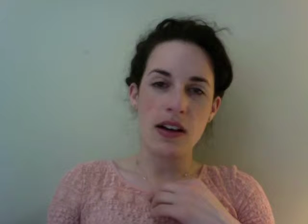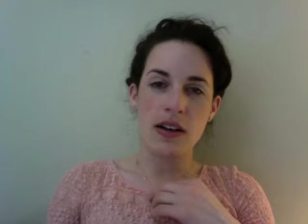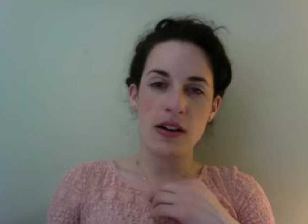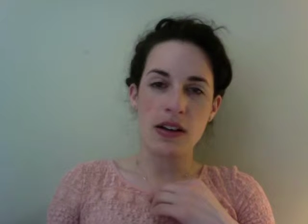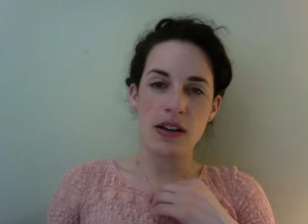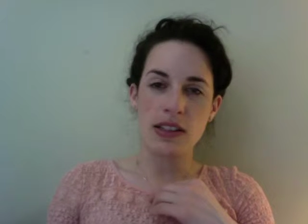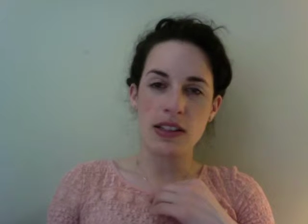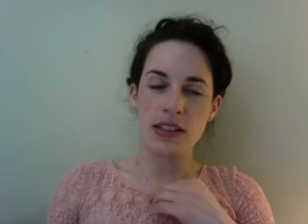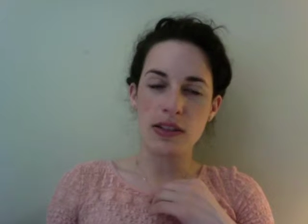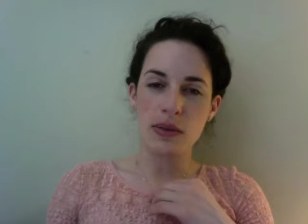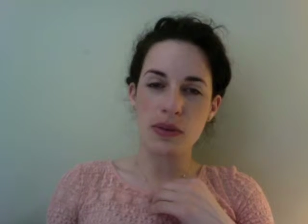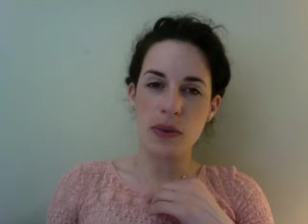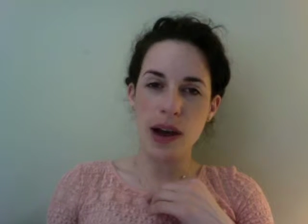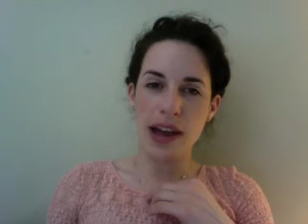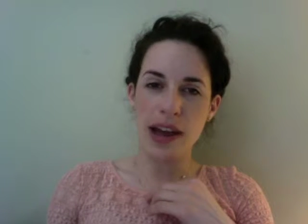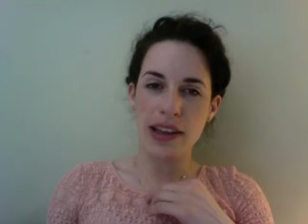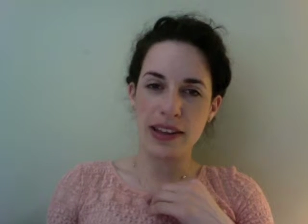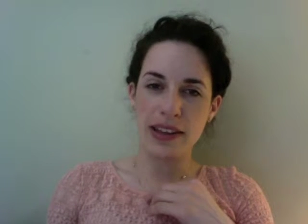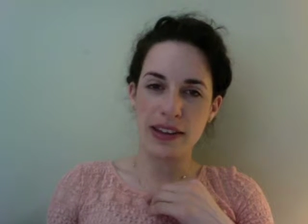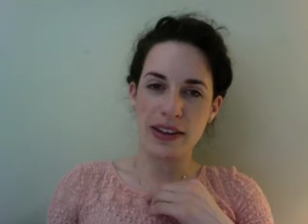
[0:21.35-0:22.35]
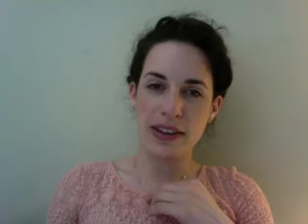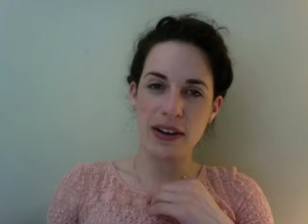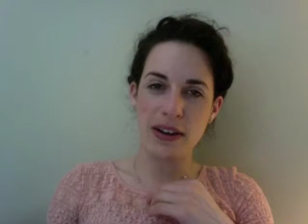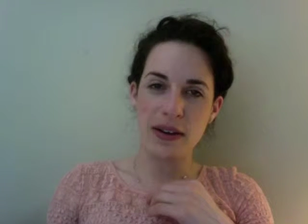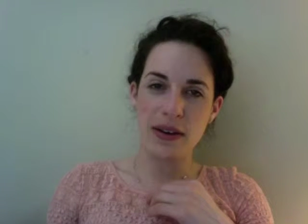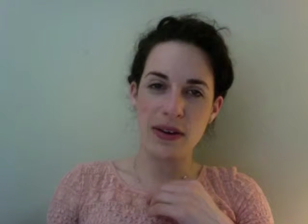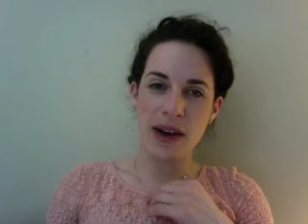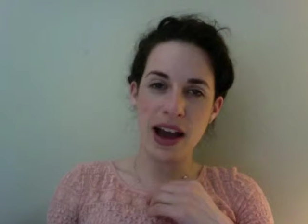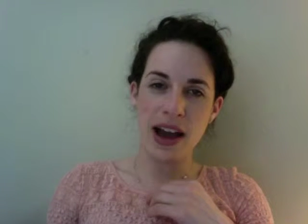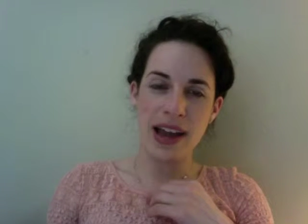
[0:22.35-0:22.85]
little while
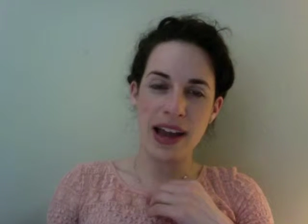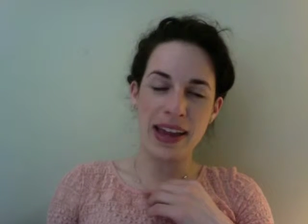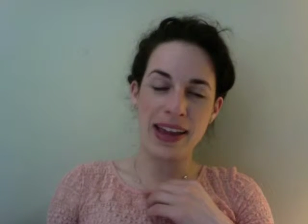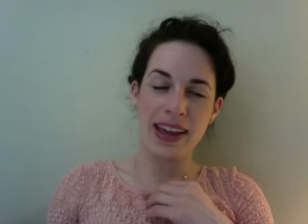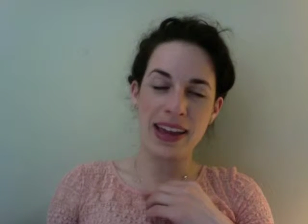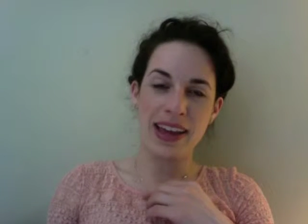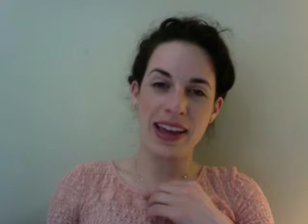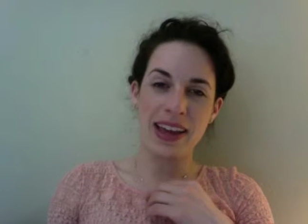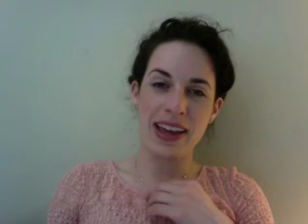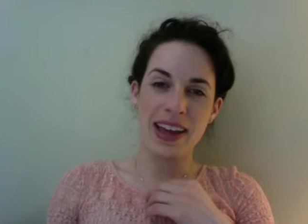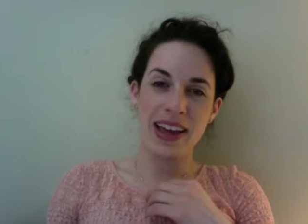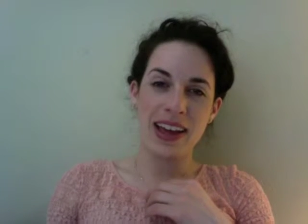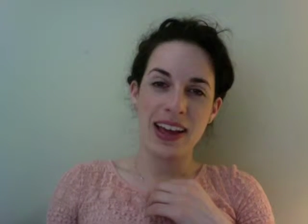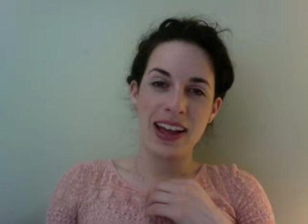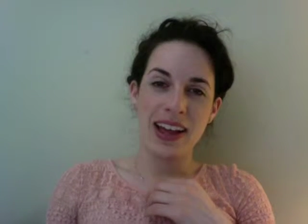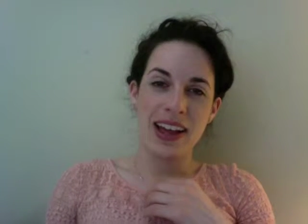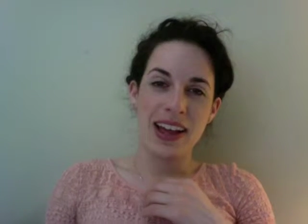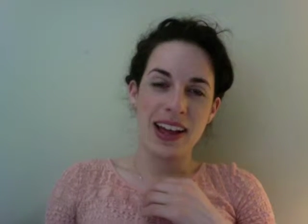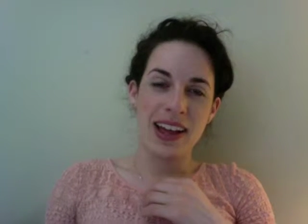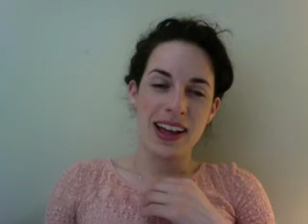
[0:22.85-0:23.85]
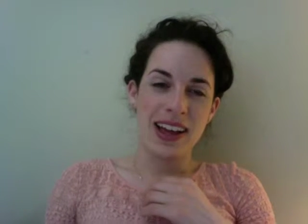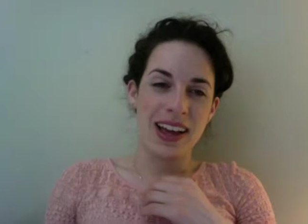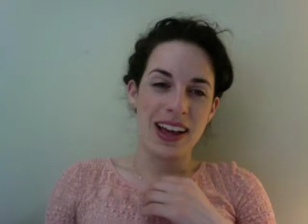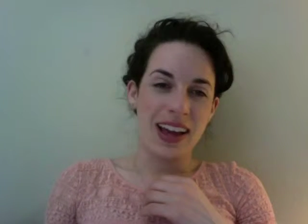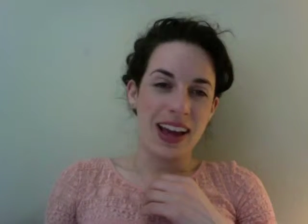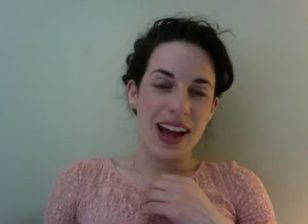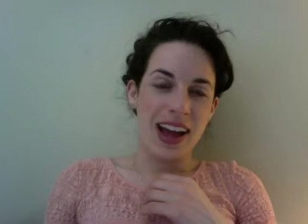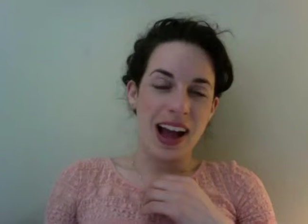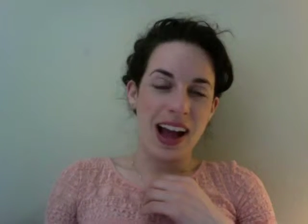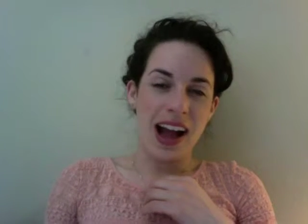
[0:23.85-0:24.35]
ago. I
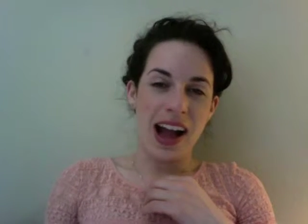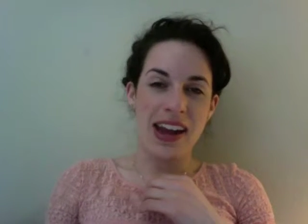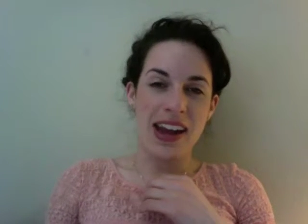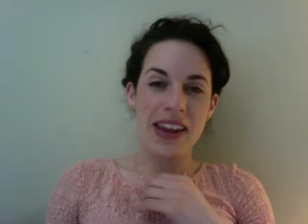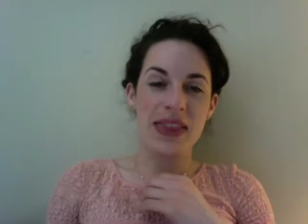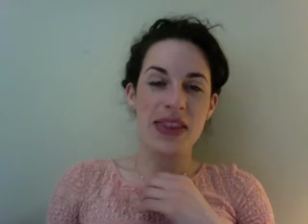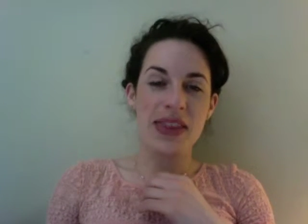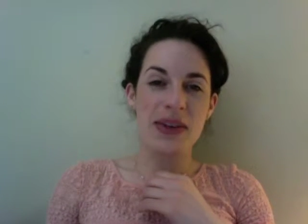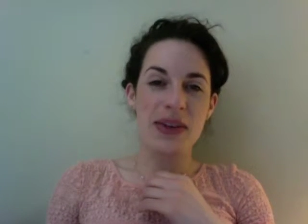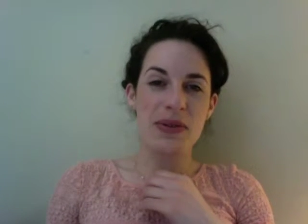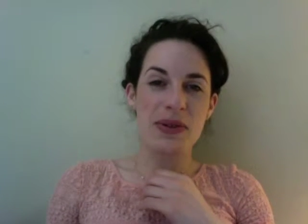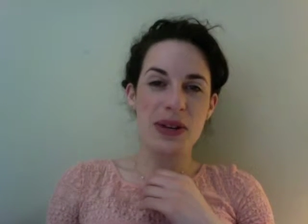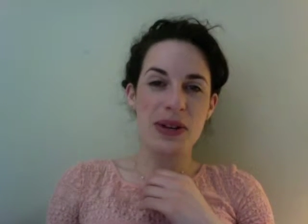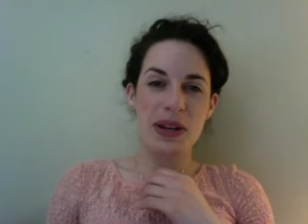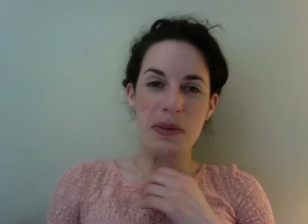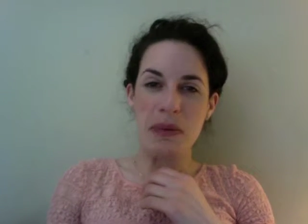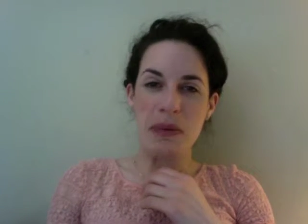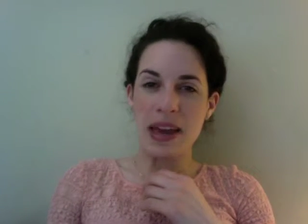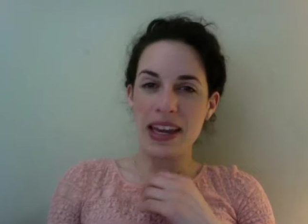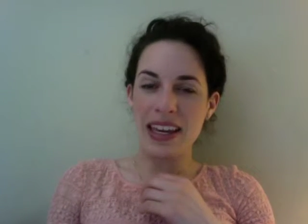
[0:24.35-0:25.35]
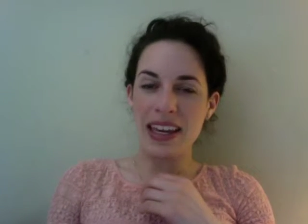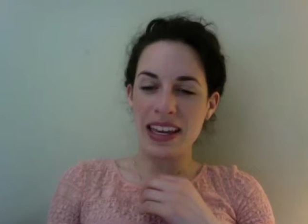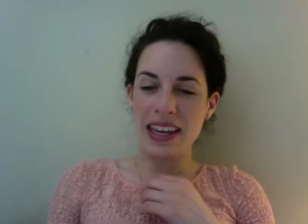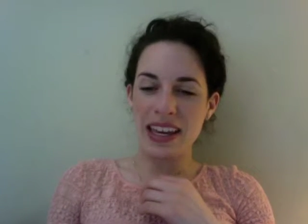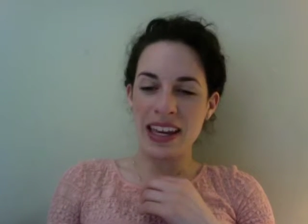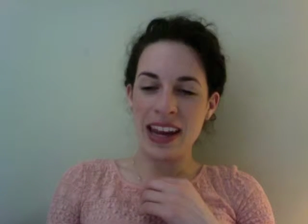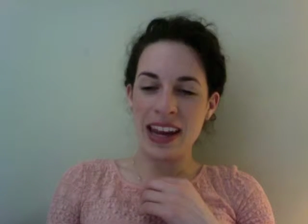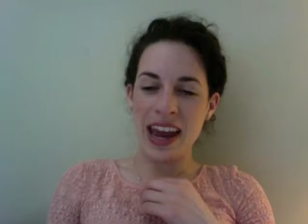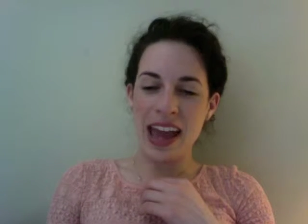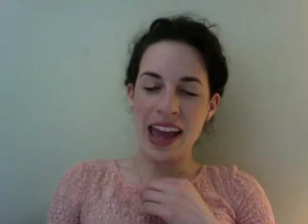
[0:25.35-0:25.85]
didn't think we were gonna make
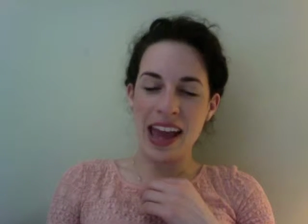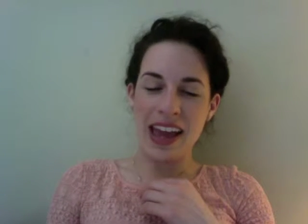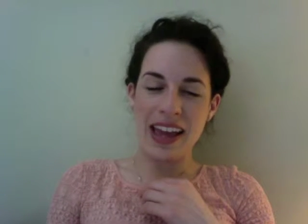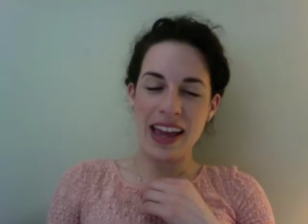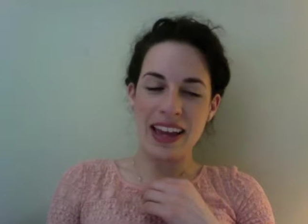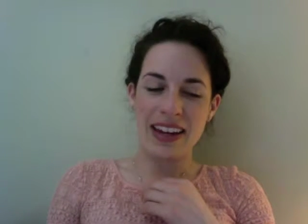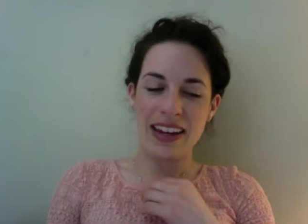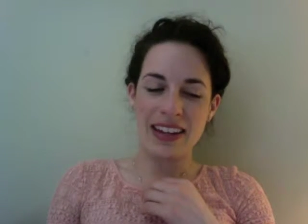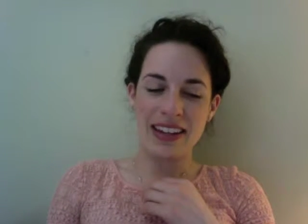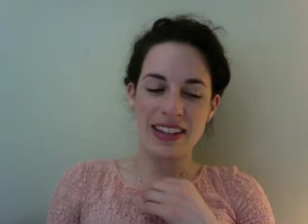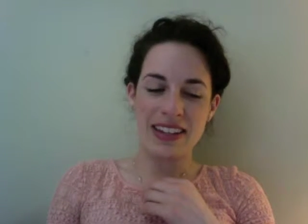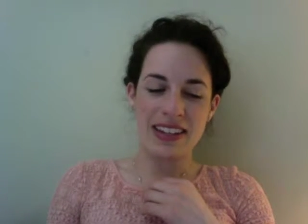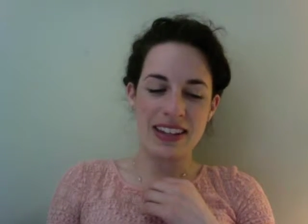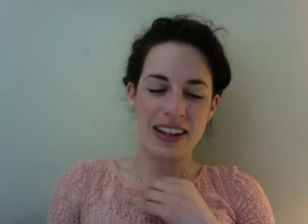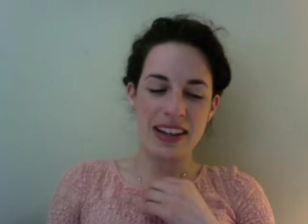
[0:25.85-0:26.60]
it, and